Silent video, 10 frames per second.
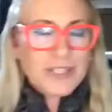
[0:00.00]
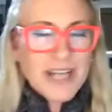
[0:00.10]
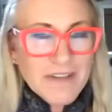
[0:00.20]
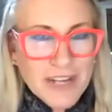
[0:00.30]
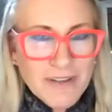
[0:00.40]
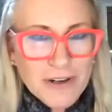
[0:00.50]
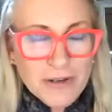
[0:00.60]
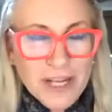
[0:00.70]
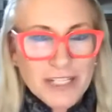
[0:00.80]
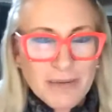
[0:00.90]
I've never
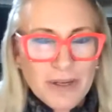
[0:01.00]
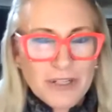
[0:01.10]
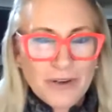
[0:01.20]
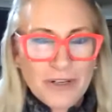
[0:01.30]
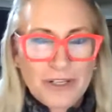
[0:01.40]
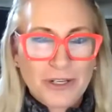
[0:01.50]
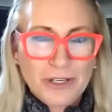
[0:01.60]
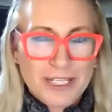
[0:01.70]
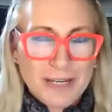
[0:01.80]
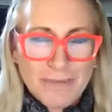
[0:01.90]
drank so much orange
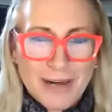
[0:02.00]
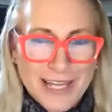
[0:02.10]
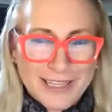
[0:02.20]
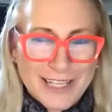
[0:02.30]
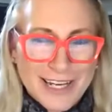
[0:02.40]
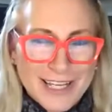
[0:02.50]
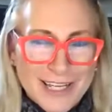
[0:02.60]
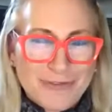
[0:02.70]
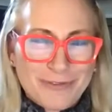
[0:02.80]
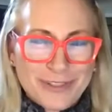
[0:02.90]
juice in my
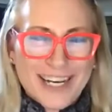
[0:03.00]
life.